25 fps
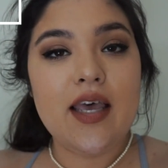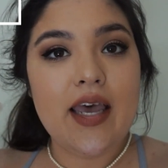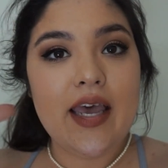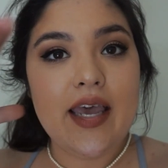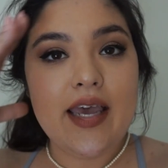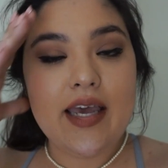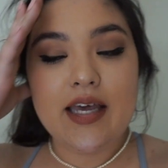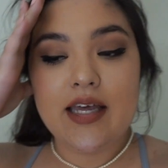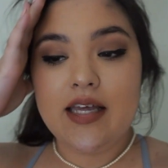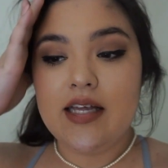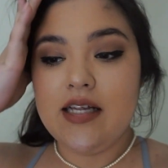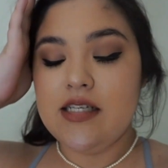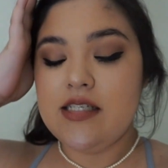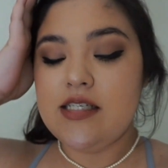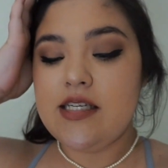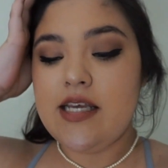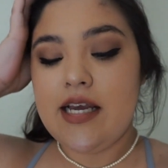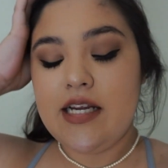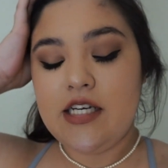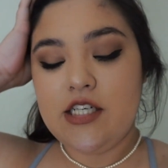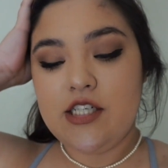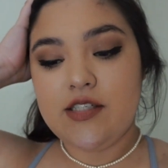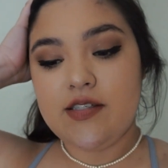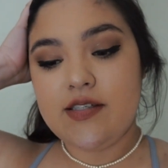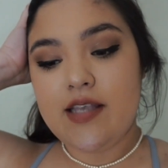and
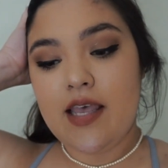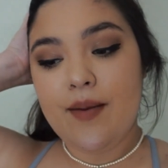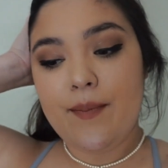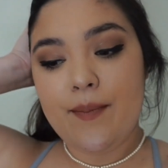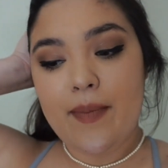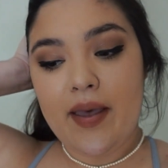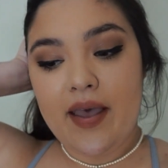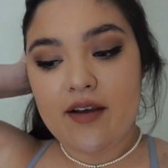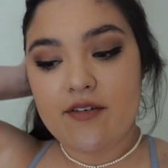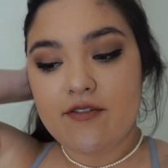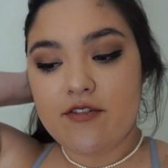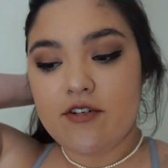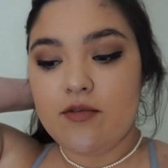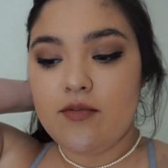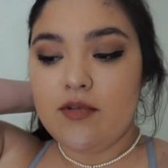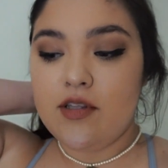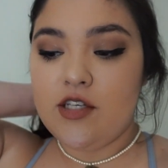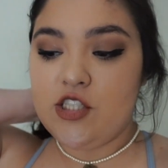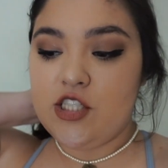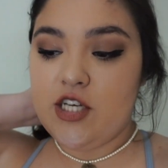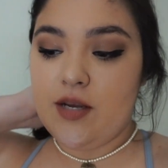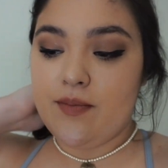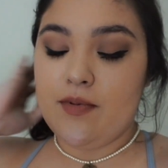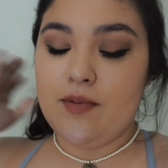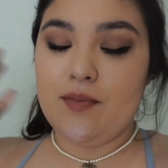I just came back from the gym.